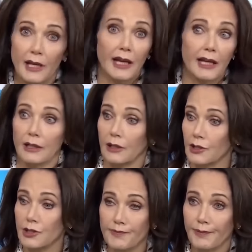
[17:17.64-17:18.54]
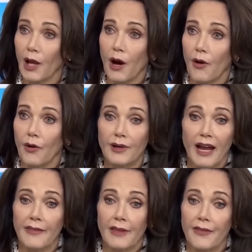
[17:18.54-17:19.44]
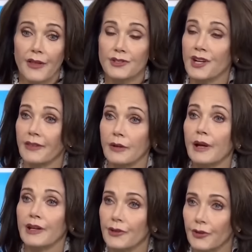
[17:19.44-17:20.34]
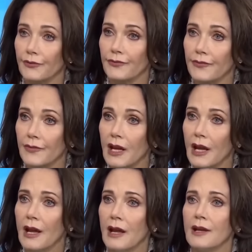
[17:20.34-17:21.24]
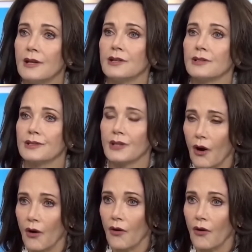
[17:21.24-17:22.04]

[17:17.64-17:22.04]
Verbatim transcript: This version, she felt, perfectly blended authenticity with modernity.